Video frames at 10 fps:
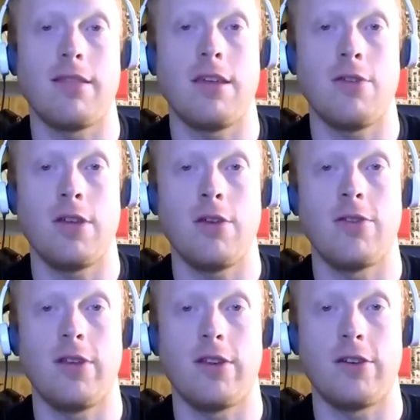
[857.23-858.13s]
that you're
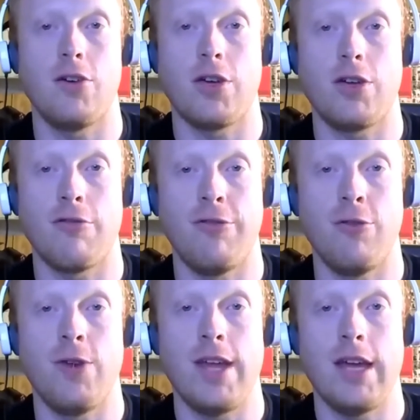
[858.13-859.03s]
using to cook your
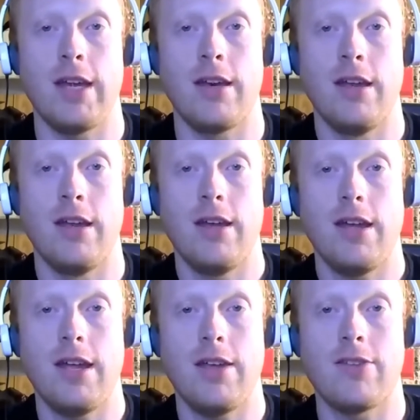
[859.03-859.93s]
food in
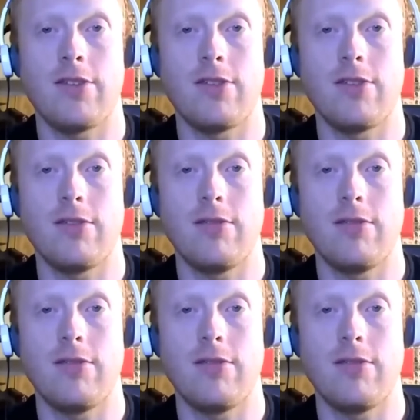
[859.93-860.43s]
is